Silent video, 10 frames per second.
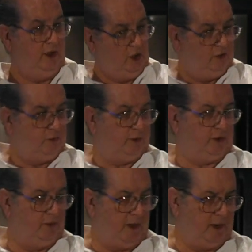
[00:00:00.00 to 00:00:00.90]
here's what
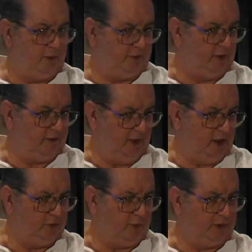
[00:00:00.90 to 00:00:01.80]
the Bible says and
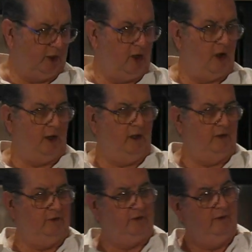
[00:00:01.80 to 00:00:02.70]
here's what the law
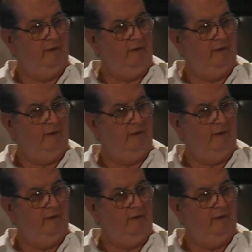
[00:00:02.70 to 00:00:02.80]
is.